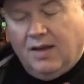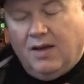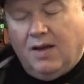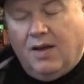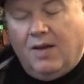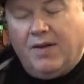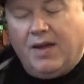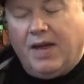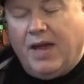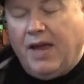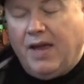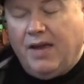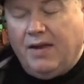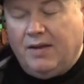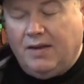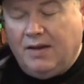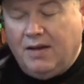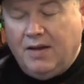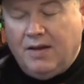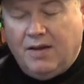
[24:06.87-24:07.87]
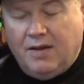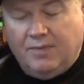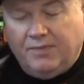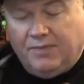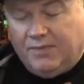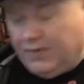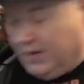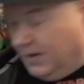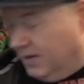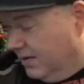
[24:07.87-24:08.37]
Okay, I
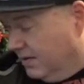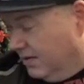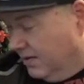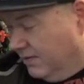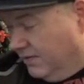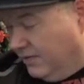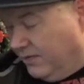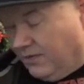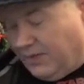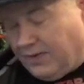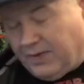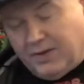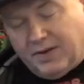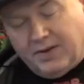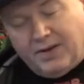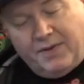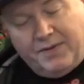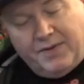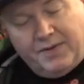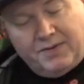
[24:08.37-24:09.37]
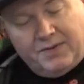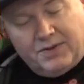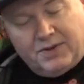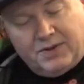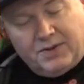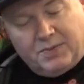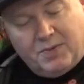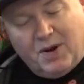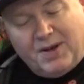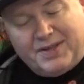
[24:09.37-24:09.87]

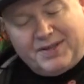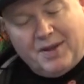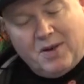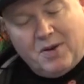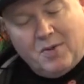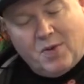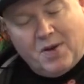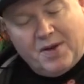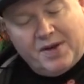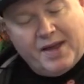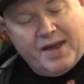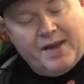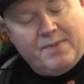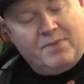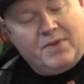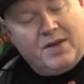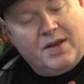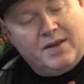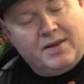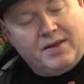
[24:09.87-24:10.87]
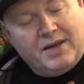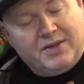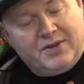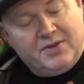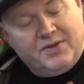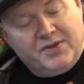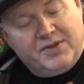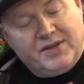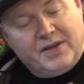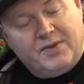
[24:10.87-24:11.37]
suppose only one game,
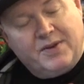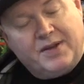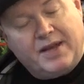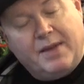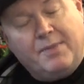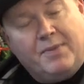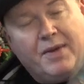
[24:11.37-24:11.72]
Legend of Zelda game,